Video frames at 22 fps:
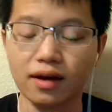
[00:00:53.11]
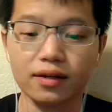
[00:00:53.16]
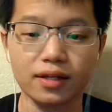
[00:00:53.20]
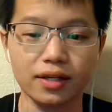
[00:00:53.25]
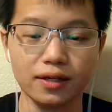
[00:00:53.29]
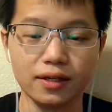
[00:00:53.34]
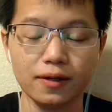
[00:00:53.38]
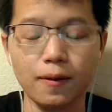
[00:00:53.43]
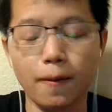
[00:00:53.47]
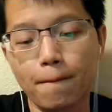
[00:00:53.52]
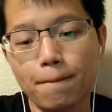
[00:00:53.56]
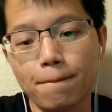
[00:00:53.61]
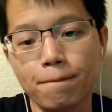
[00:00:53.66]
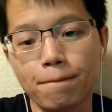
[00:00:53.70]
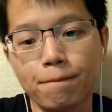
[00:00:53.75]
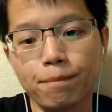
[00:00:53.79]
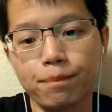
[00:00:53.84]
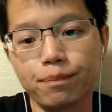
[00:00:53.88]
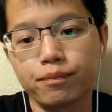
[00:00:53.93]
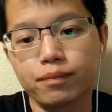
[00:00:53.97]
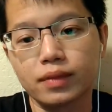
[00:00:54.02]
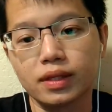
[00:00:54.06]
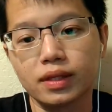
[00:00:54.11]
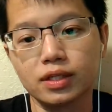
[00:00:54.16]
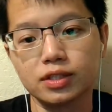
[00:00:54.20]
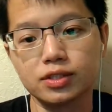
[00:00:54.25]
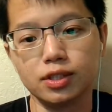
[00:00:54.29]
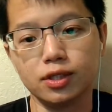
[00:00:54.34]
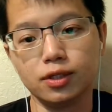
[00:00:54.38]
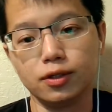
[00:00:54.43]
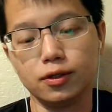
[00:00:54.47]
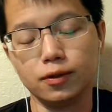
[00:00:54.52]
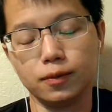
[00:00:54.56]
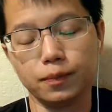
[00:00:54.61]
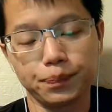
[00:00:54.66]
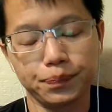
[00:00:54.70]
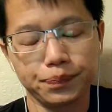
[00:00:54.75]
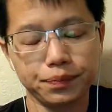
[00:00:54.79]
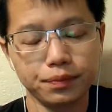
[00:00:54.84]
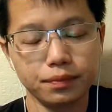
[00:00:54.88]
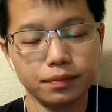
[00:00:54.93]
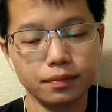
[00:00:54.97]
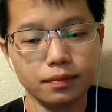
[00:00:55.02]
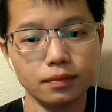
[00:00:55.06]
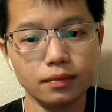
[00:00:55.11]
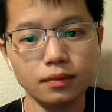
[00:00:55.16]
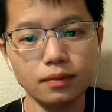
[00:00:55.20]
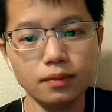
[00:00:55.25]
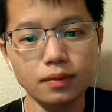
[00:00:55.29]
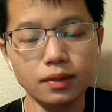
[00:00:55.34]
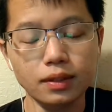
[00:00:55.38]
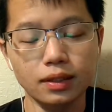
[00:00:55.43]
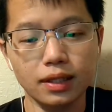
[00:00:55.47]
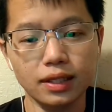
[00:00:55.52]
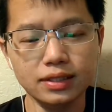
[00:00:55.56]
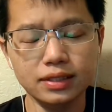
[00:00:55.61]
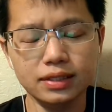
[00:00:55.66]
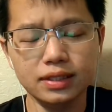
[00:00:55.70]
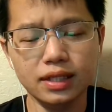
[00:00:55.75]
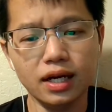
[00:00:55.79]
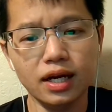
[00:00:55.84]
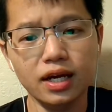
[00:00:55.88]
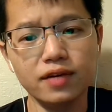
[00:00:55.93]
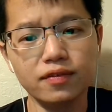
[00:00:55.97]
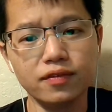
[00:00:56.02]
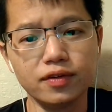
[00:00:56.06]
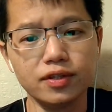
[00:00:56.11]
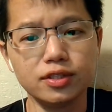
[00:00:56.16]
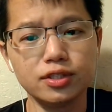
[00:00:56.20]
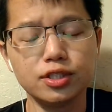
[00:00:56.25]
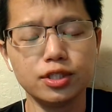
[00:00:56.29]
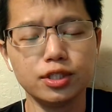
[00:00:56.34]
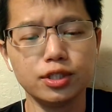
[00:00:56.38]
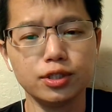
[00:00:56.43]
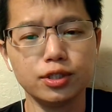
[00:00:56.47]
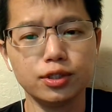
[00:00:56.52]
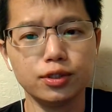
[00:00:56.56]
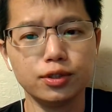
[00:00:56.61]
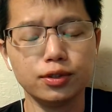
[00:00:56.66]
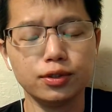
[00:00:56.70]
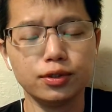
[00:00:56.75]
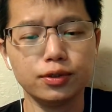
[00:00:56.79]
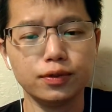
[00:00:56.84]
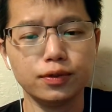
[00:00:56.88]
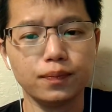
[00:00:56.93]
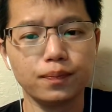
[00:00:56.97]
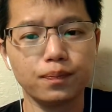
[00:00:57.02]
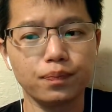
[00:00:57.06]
Okay, so let's dive into